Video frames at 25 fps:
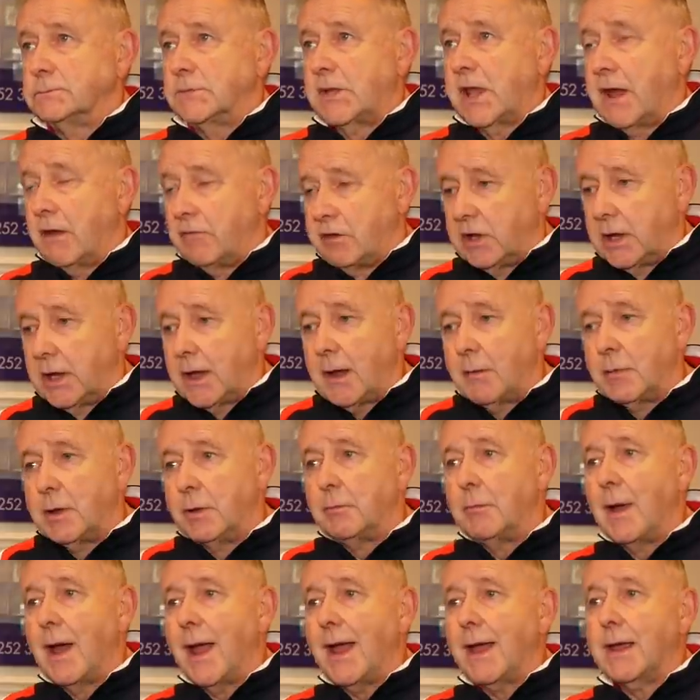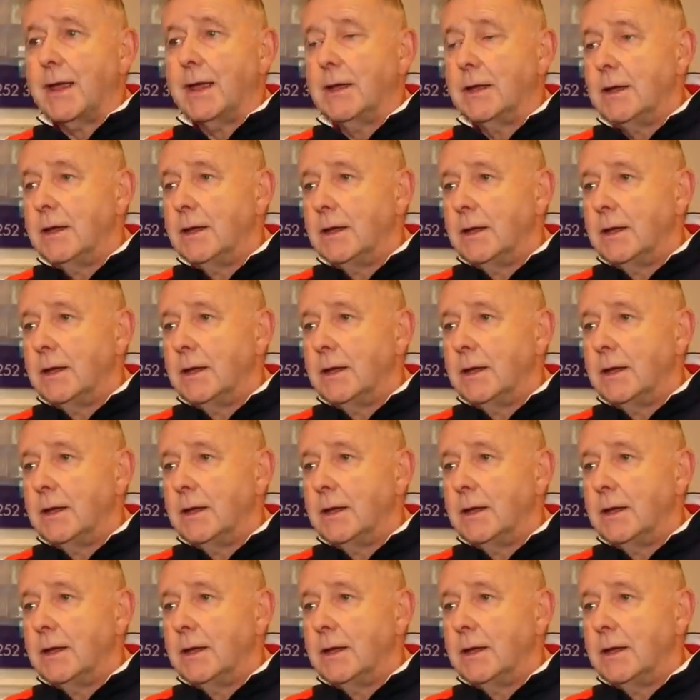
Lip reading: Kevin coming back.